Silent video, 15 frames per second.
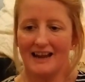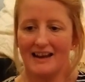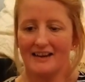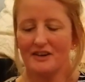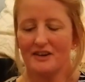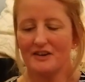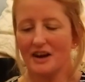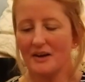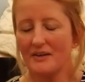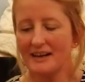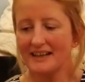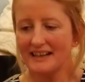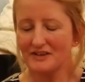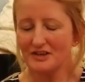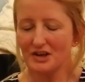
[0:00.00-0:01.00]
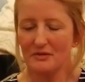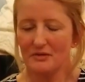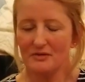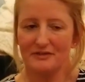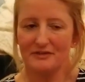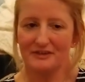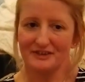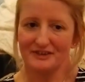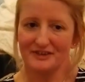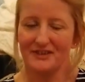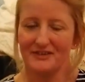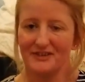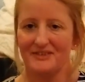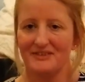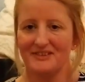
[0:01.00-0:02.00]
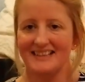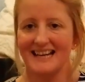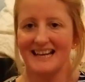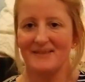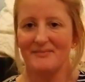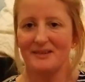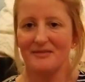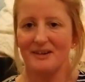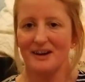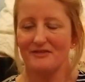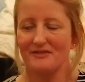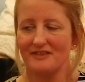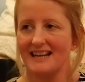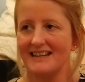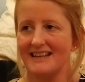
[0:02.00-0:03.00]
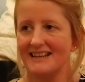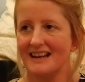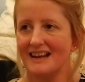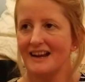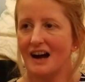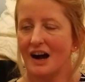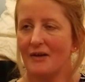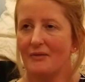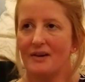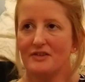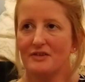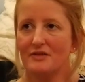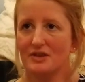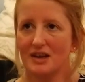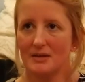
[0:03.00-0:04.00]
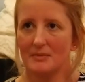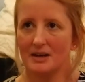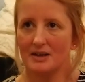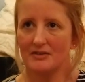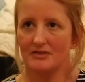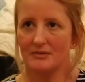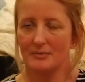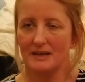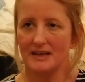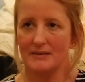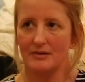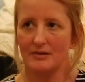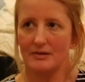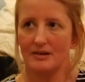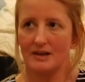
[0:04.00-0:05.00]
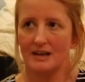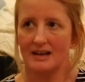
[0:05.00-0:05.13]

And I know I get told off. I got told off today by my friend, oh, I do so much for people.